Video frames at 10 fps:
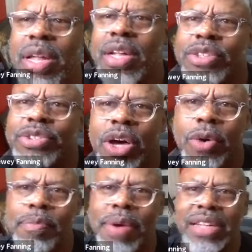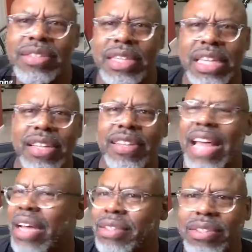So basically,
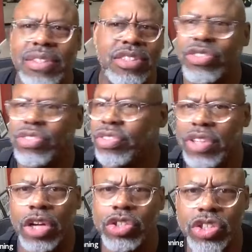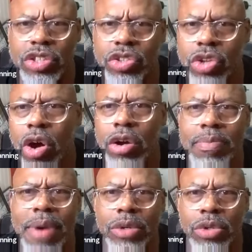that's just a talk
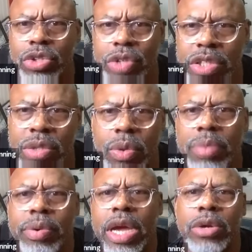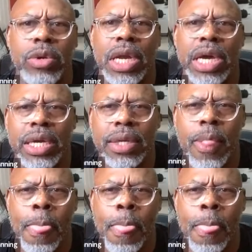about nutrition with a brand new client.